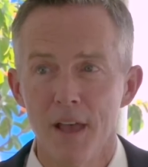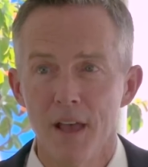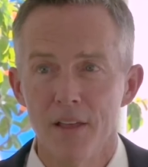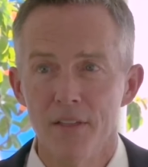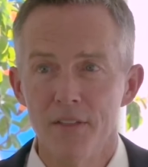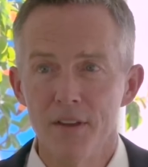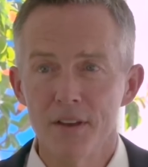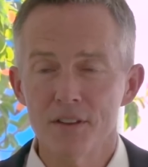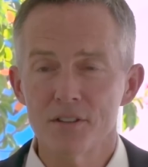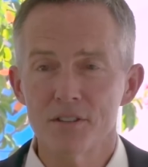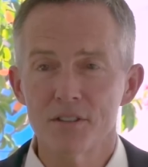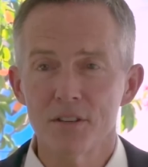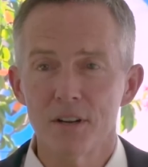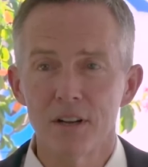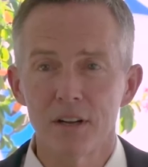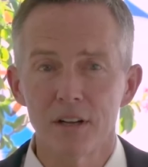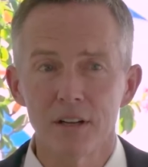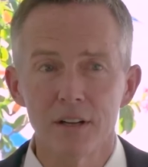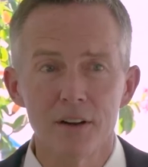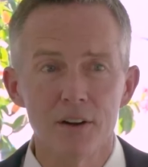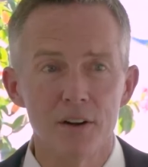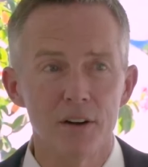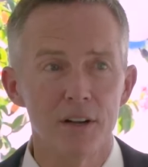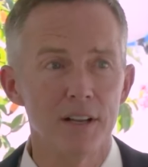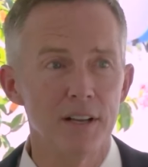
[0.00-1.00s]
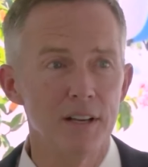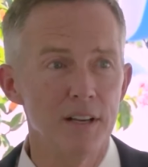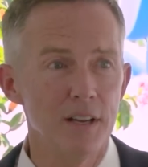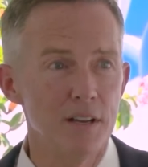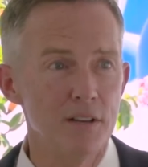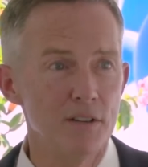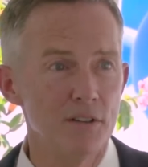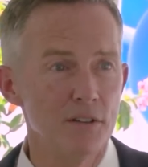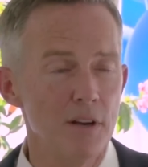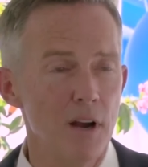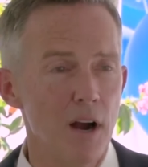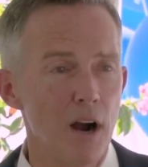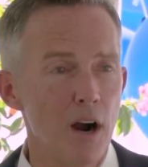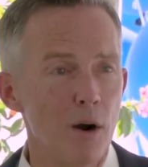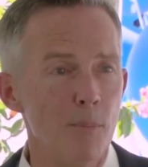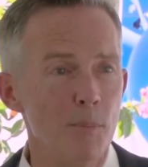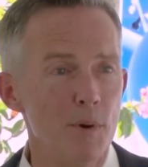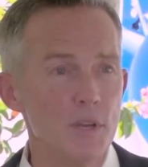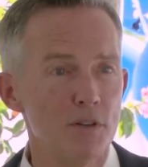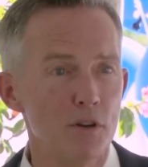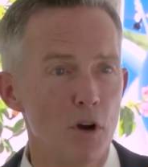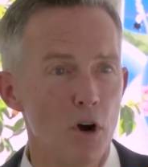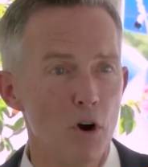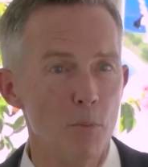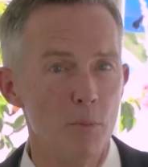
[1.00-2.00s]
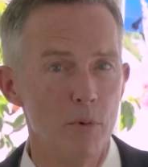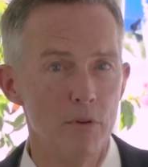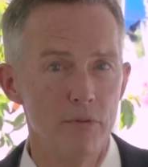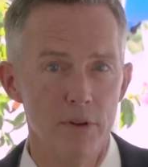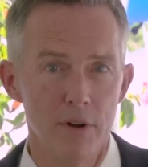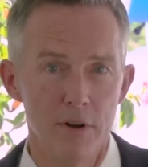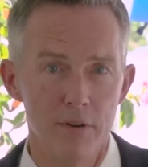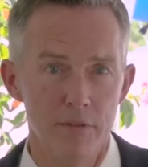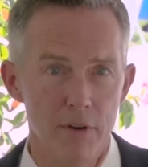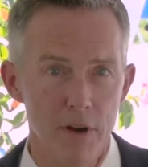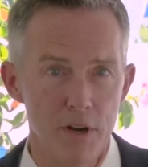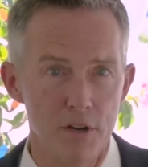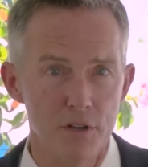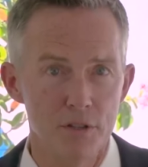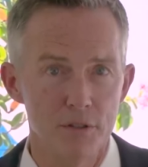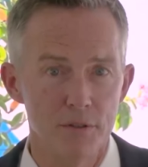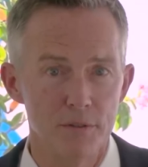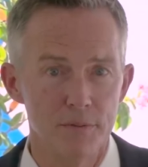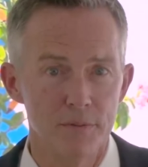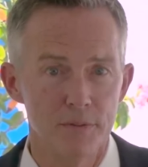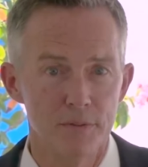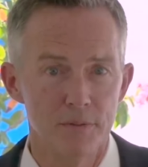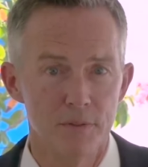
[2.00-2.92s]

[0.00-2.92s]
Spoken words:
this clearly is the Army's home of innovation.